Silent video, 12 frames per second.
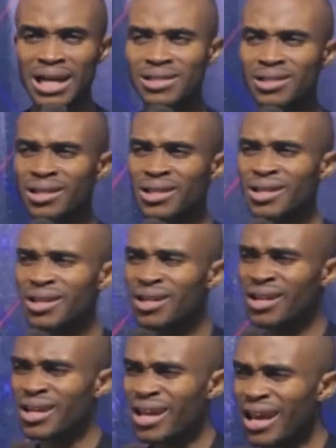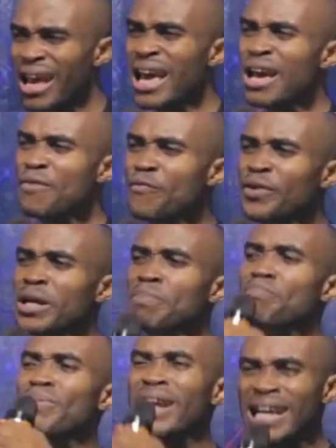that every
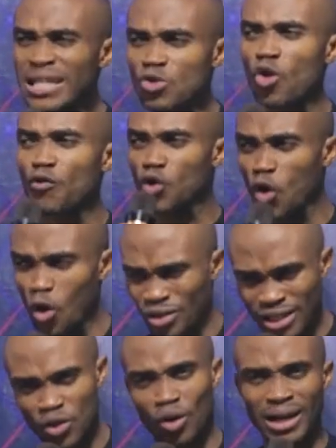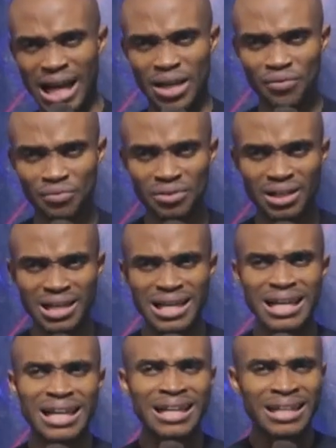place of God in your life
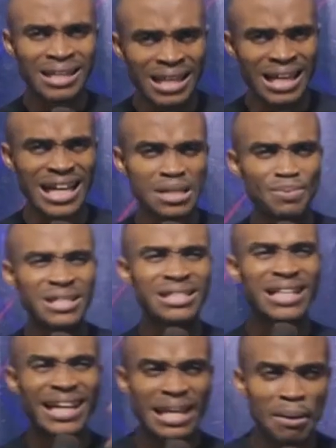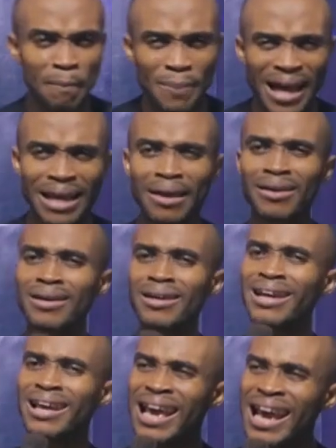that has been taken by
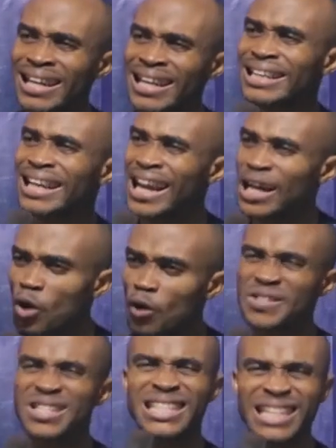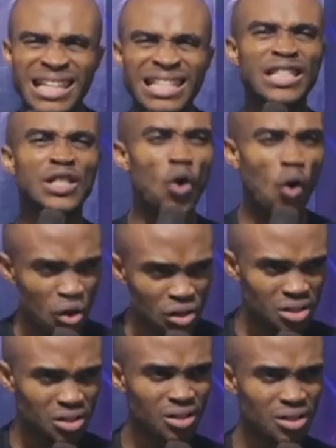any kind of strange
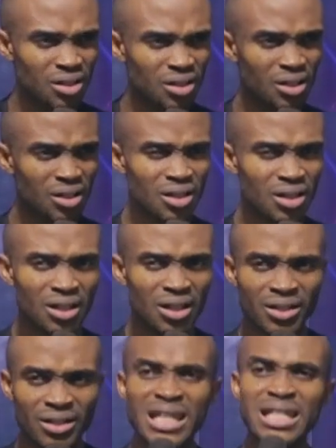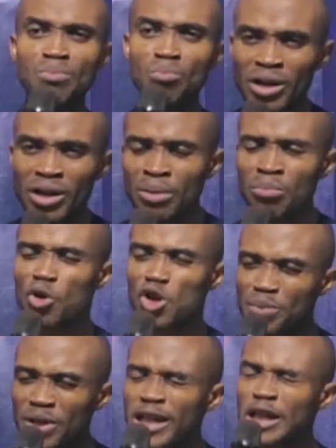God this morning
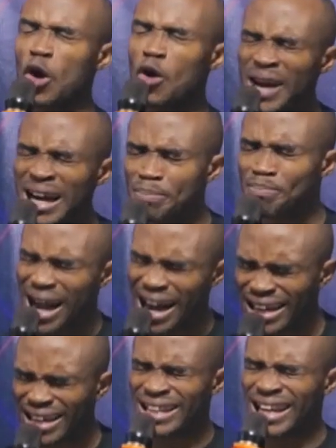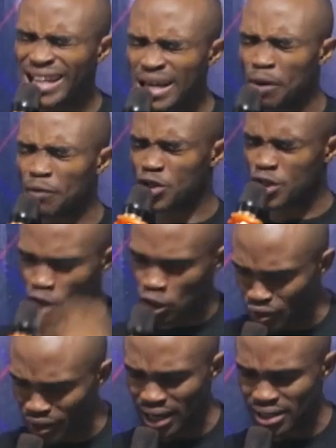must be recovered back in the name of
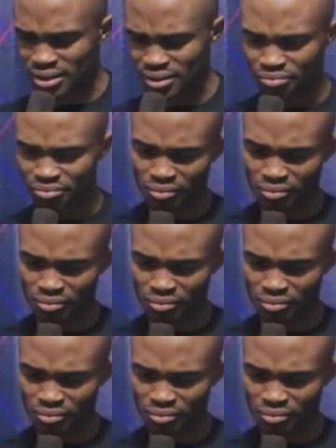Jesus Christ.